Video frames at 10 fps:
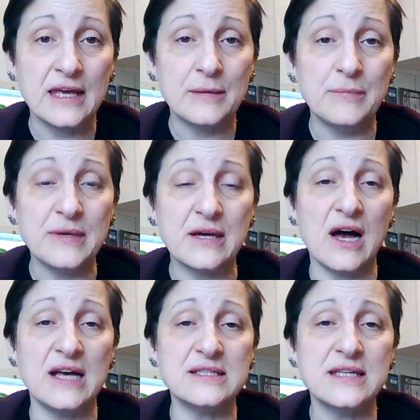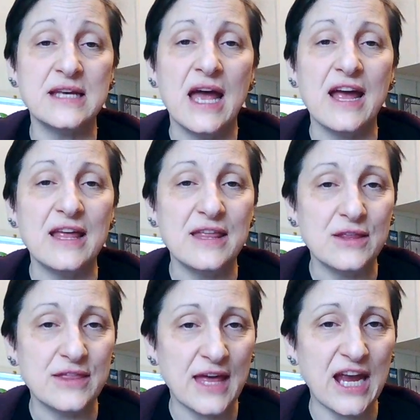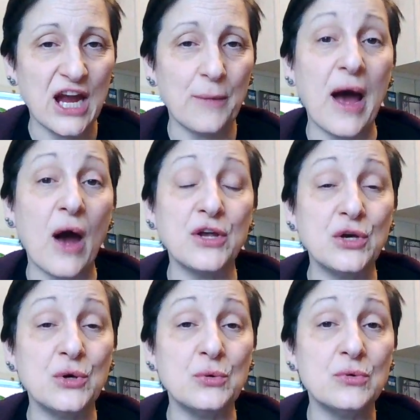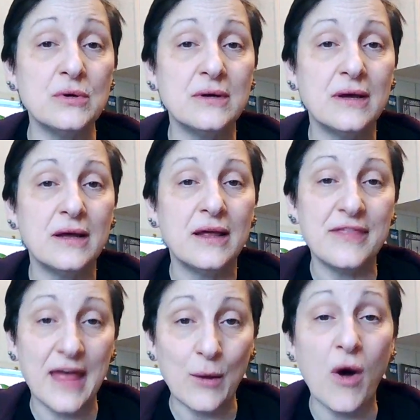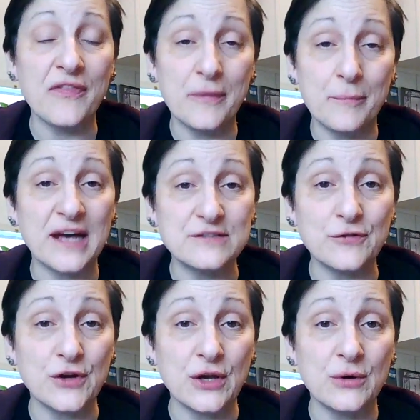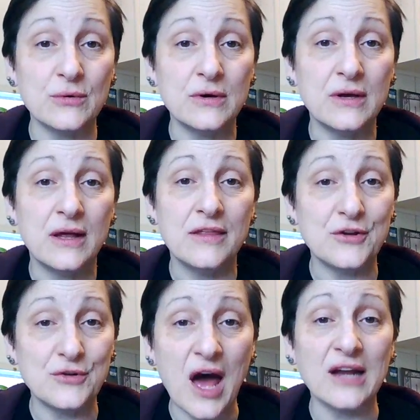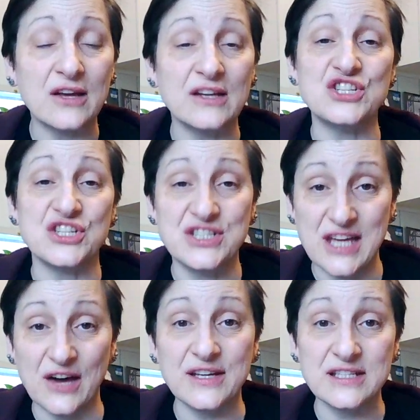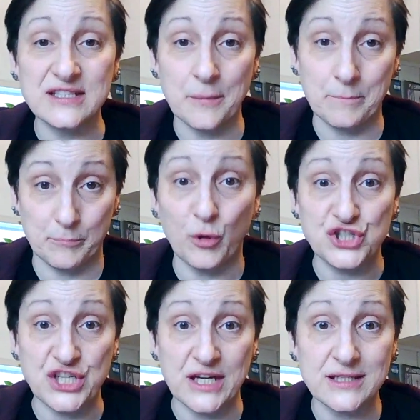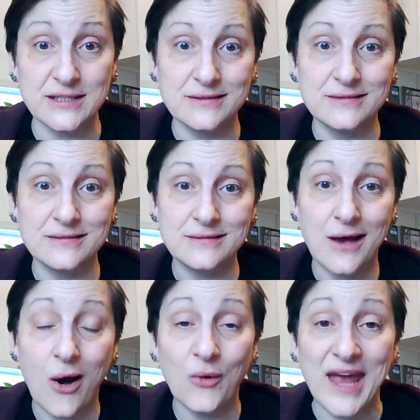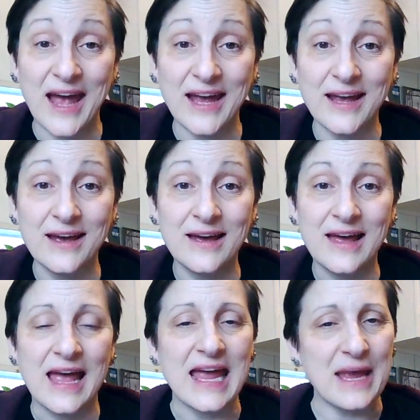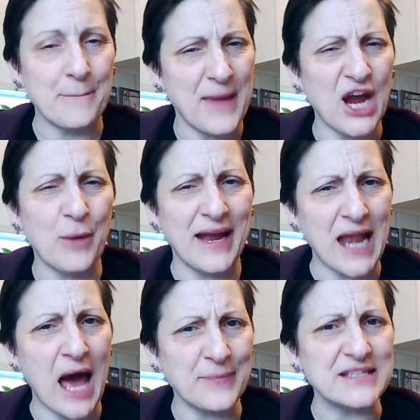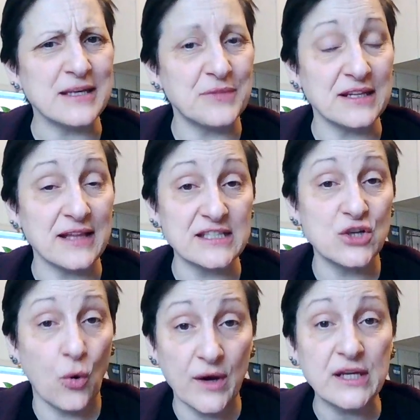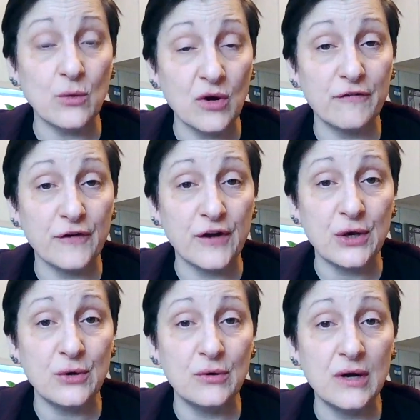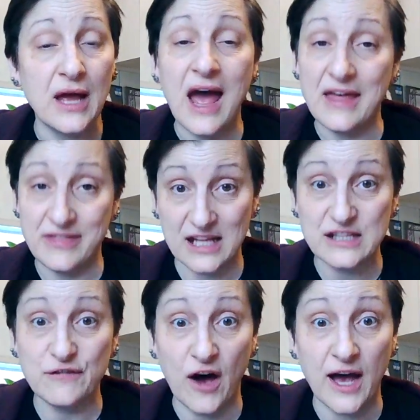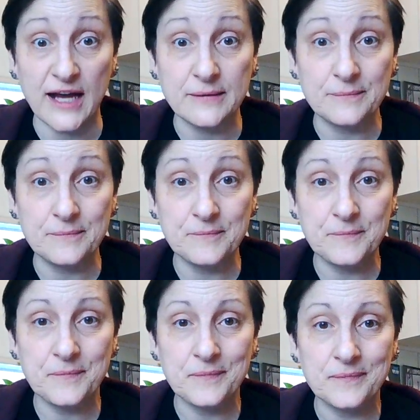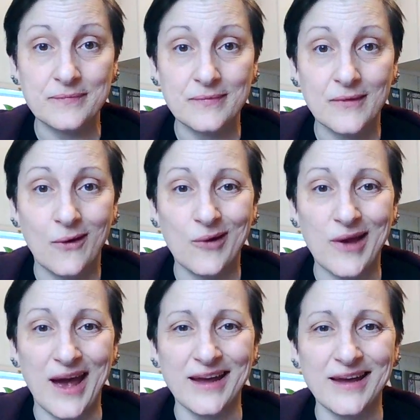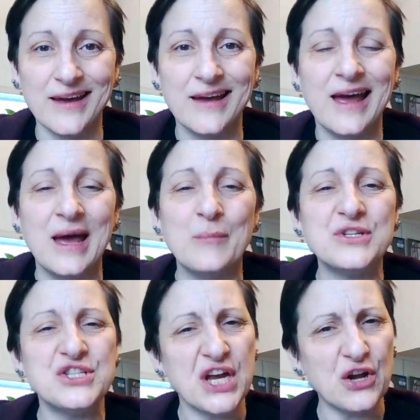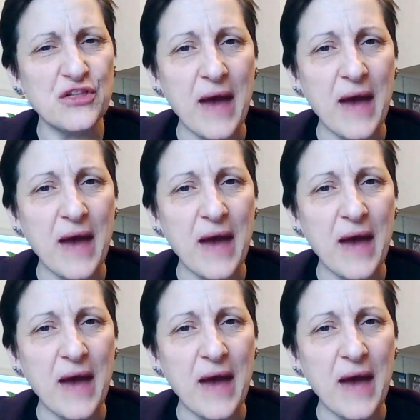Because they care about you. They want the best for you. They're not going to just tell you some bullshit. Okay? It may or may not be something that's going to work for you, and that's fine. Okay? But you hear them